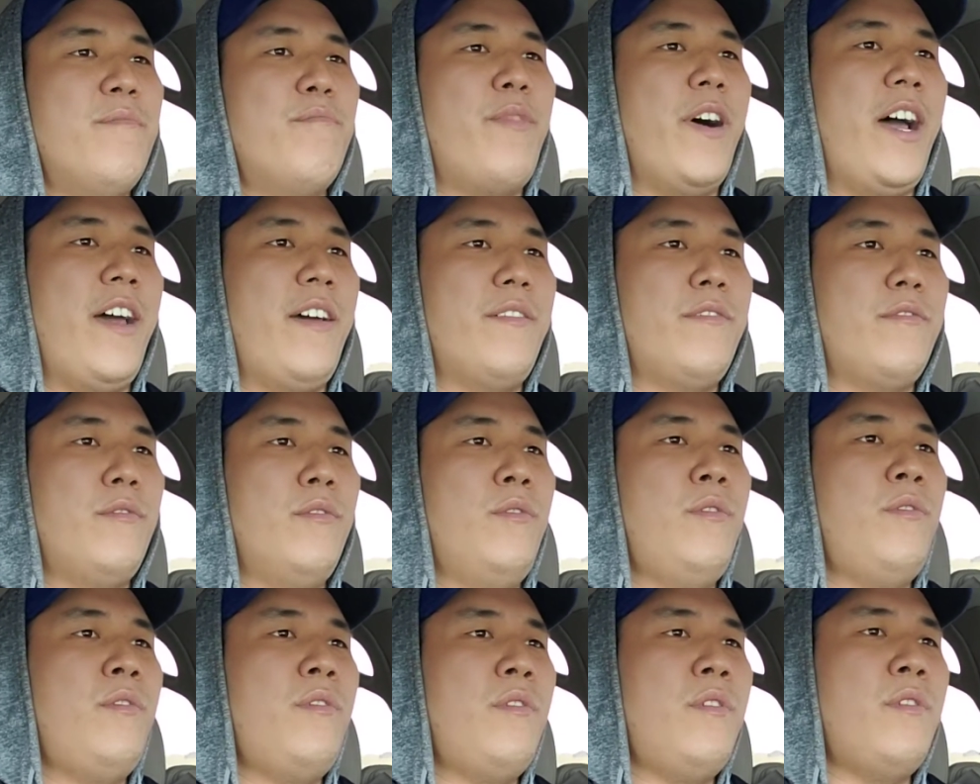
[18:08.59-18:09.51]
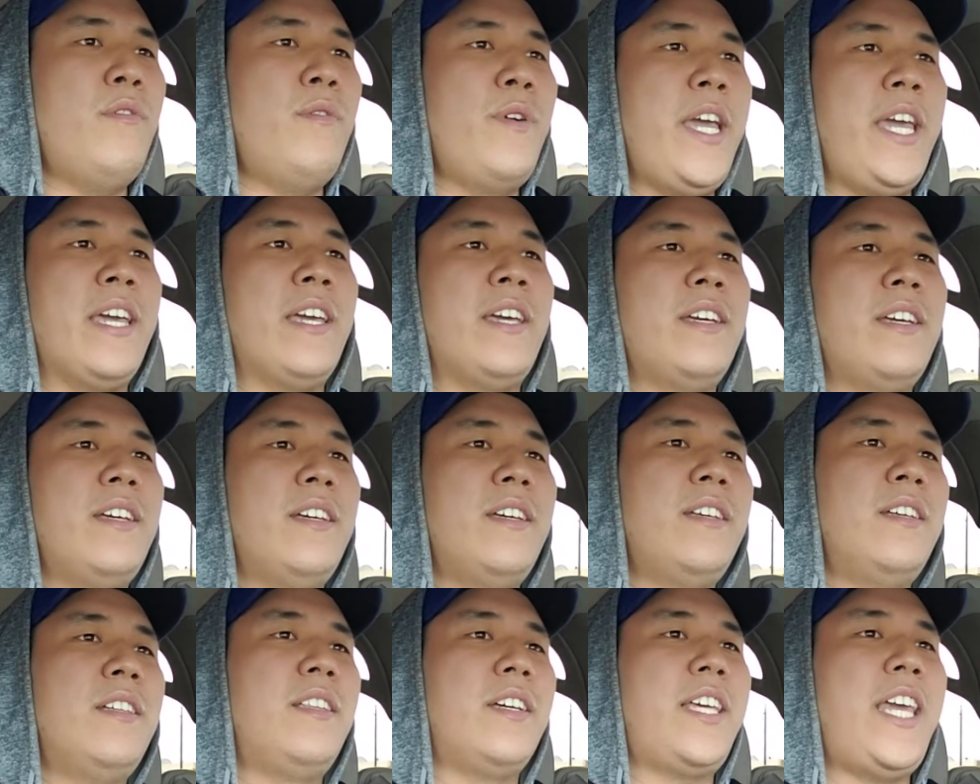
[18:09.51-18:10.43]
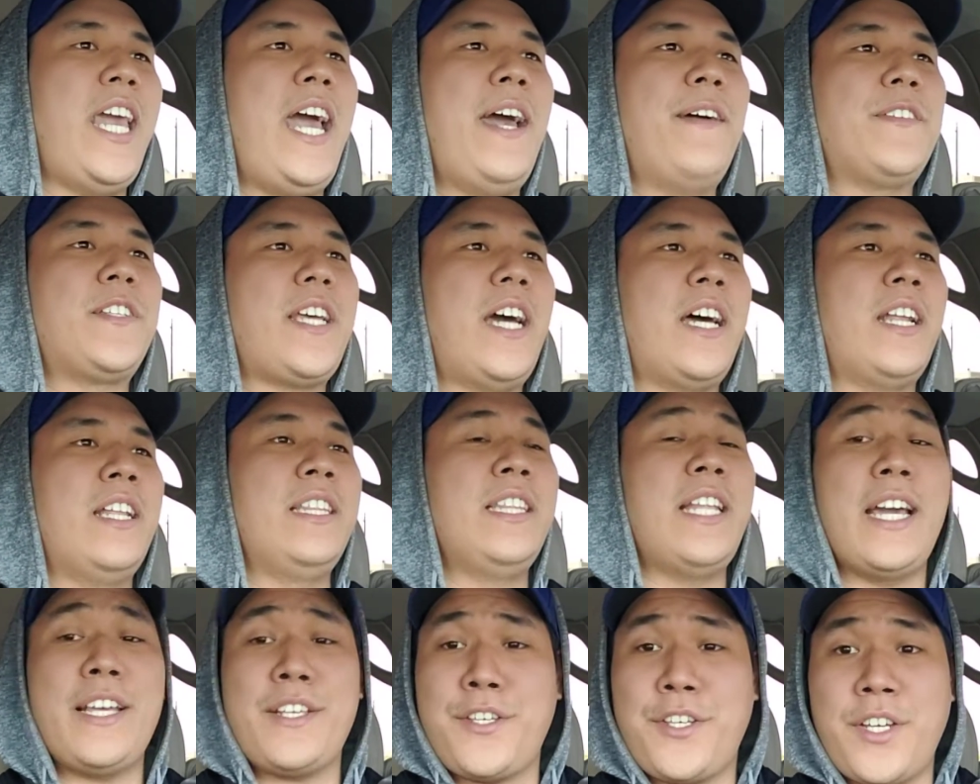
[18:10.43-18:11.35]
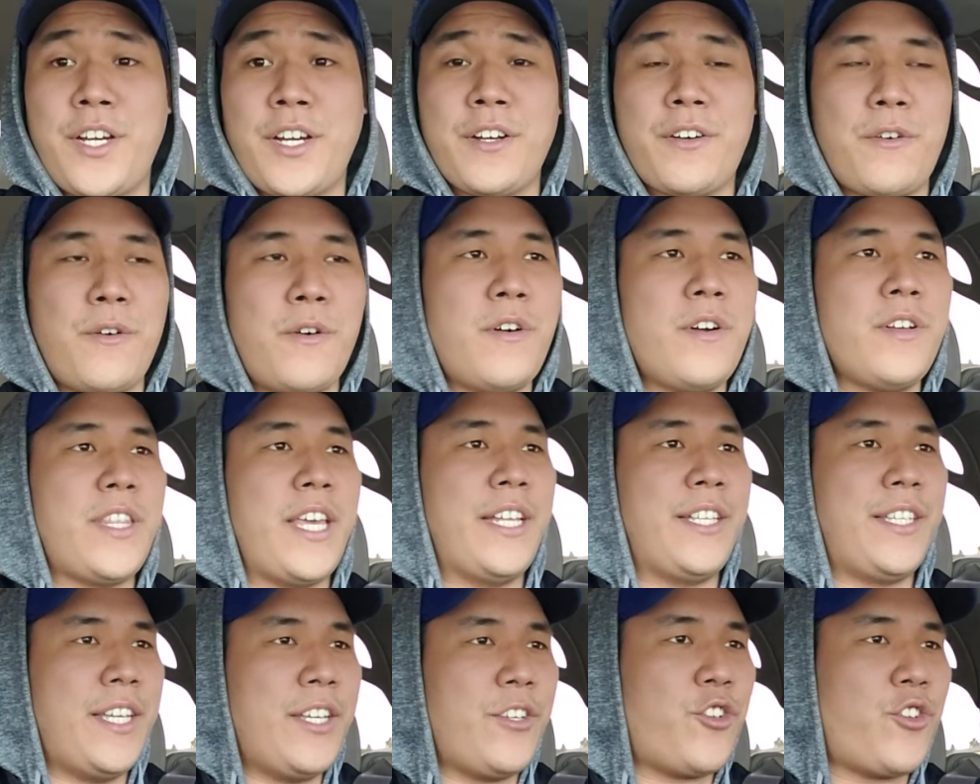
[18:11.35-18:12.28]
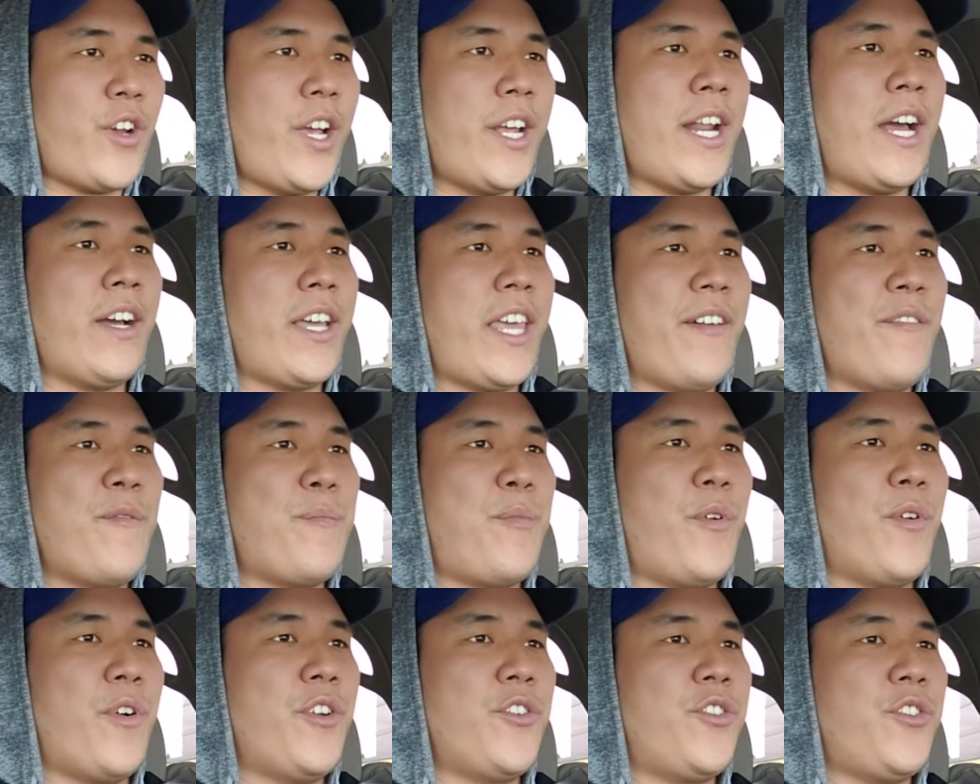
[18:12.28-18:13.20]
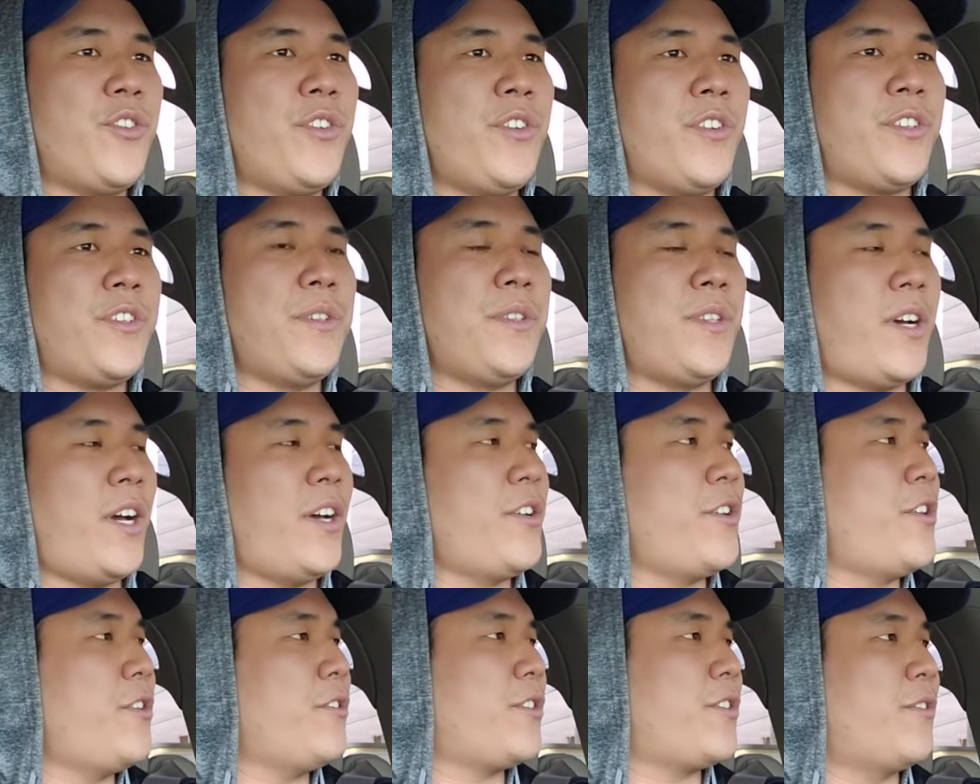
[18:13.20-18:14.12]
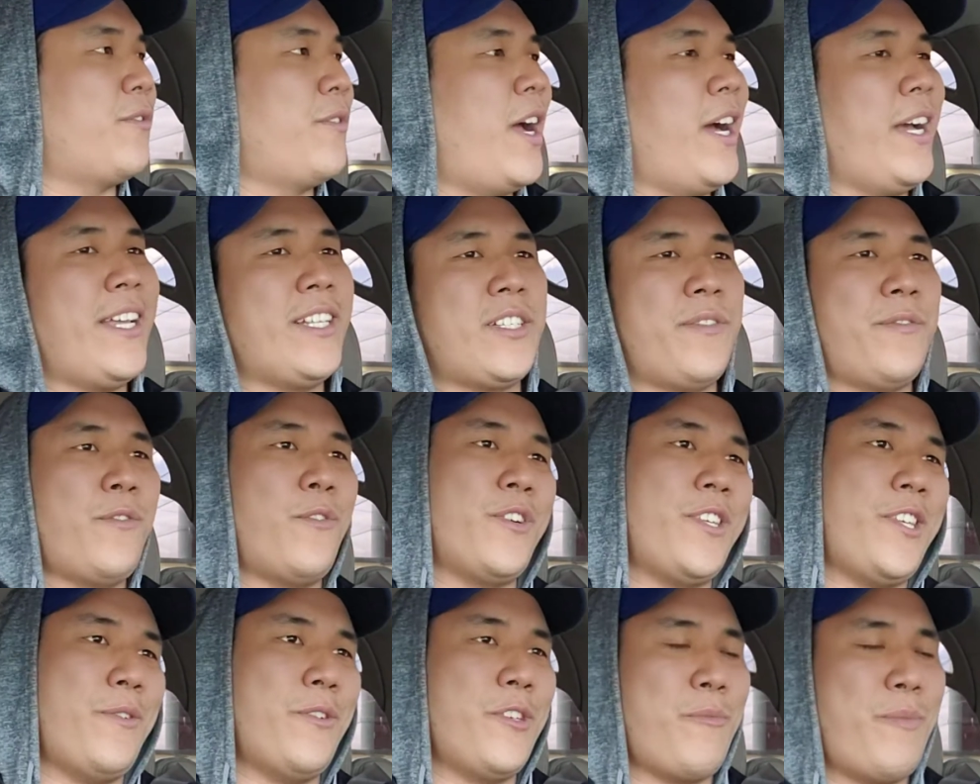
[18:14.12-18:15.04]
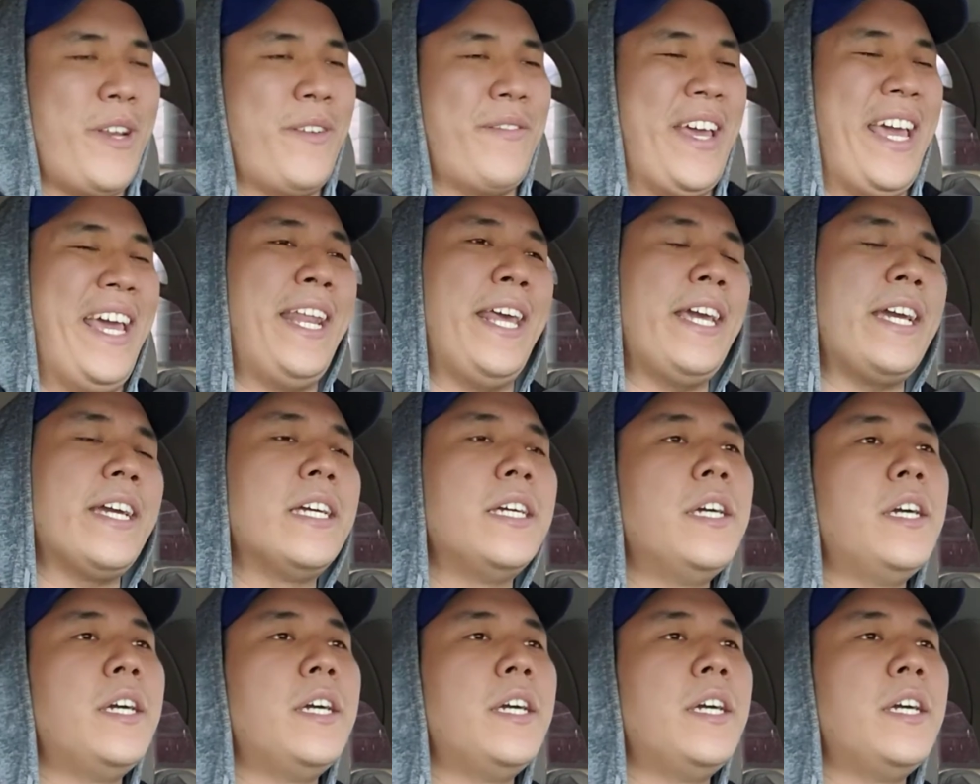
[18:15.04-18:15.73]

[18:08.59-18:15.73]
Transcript: But, ooh wee. The Cavs got a nice young core. They did trade out Kevin Porter Jr. to the Houston Rockets. Of course, he was a bit of a headache.